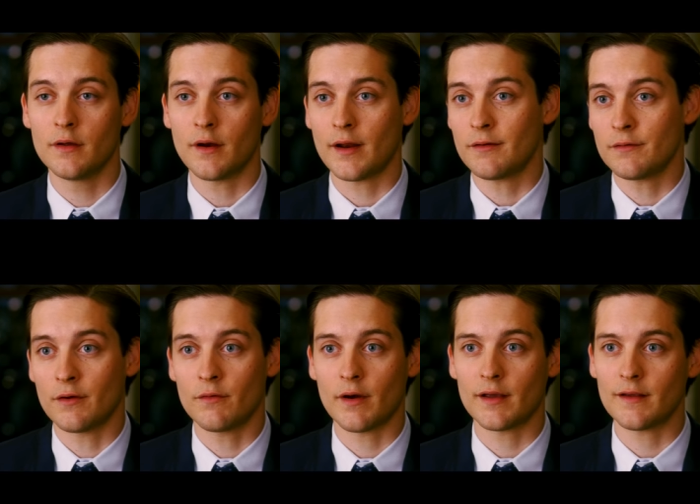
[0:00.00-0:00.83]
I don't
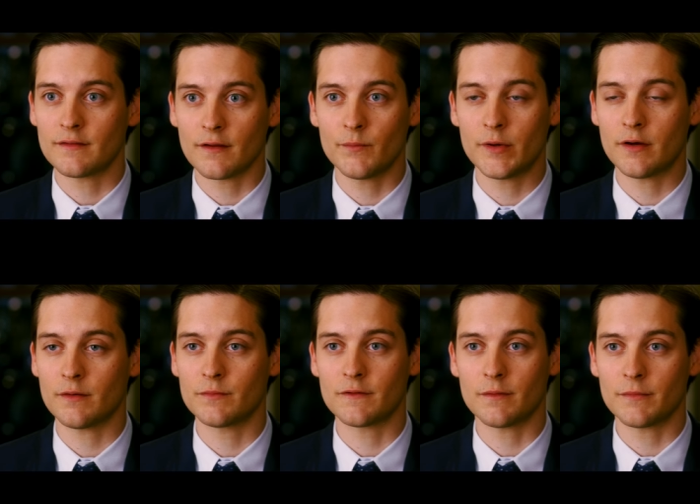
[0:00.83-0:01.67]
know, I guess I've
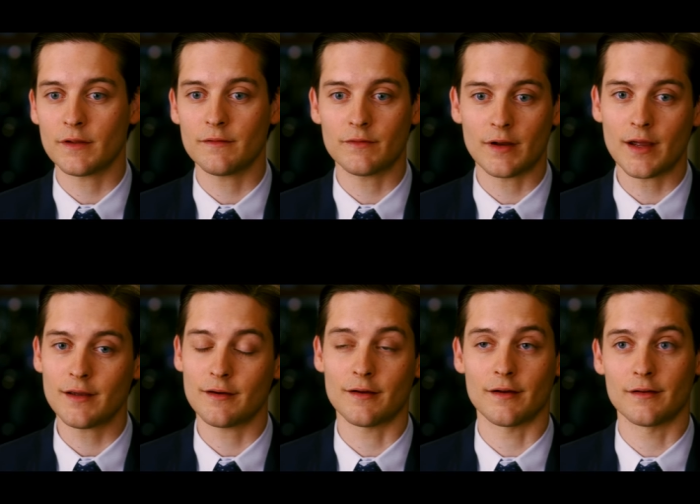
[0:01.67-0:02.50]
become something of an
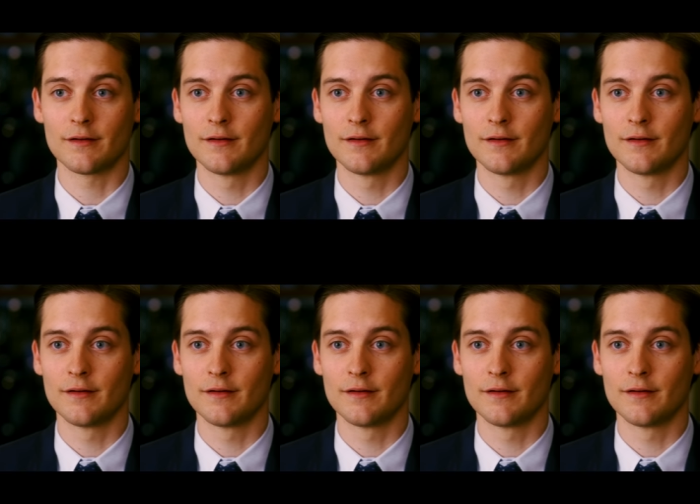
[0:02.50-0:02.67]
icon.